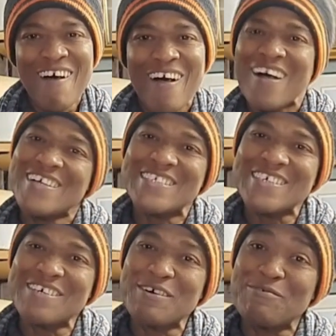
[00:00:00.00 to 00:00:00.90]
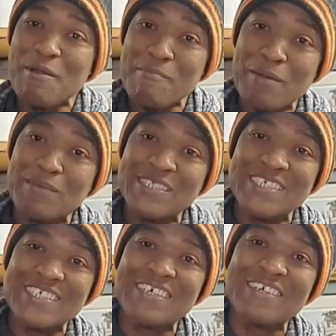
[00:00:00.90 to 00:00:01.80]
Also, remember to
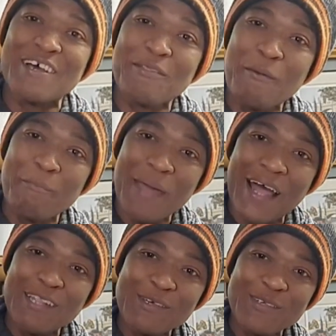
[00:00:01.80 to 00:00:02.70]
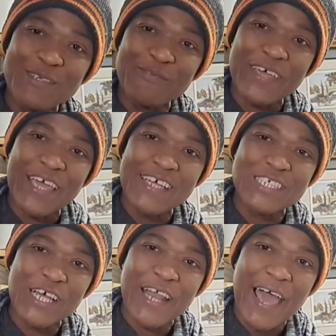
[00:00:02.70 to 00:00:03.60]
turn on the bell
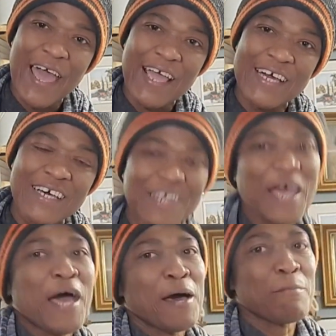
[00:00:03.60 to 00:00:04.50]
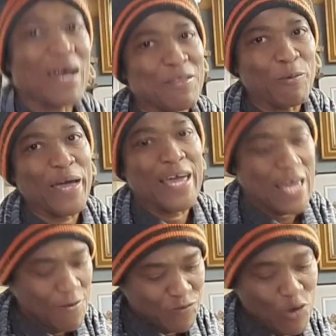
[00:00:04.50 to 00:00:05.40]
notification icon. And by the way,
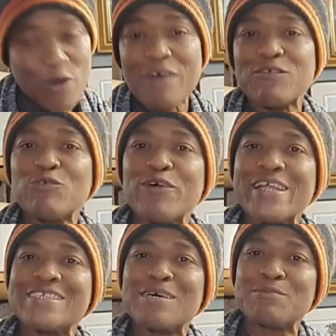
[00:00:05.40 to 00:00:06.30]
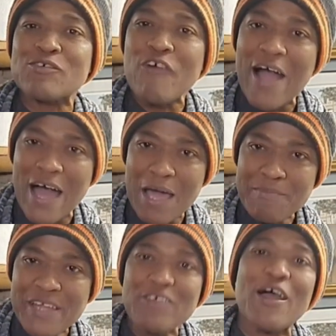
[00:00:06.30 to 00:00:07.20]
if you have already subscribed
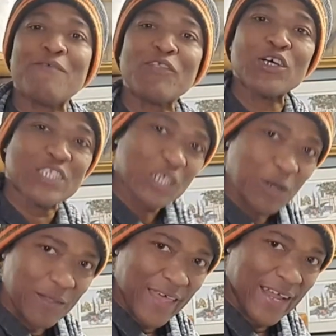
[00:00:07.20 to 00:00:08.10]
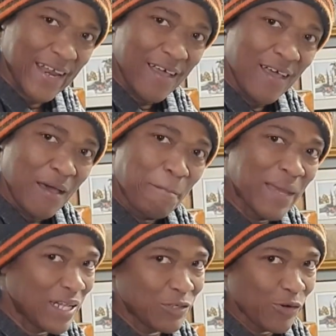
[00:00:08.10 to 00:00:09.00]
and you have not turned that
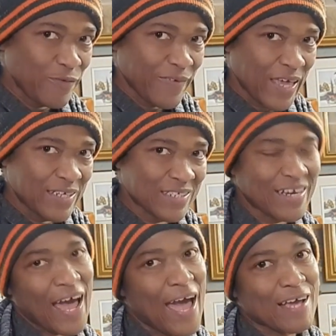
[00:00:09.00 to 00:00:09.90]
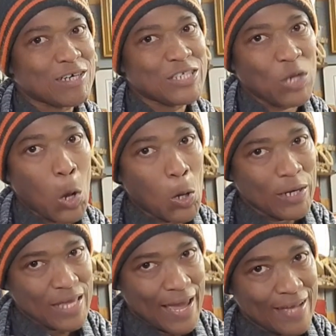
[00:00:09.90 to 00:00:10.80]
bell notification icon
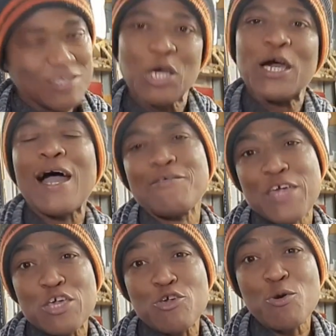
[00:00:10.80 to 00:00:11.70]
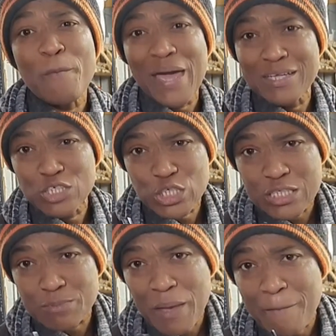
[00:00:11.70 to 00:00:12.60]
on yet, I think you may
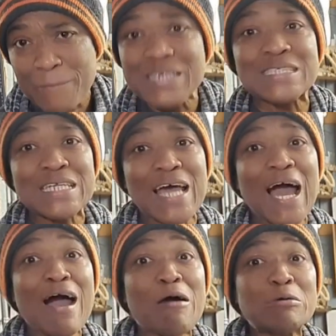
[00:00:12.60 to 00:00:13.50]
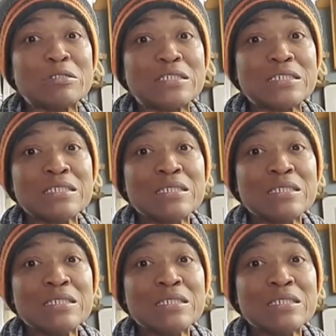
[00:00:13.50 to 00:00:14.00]
just be missing out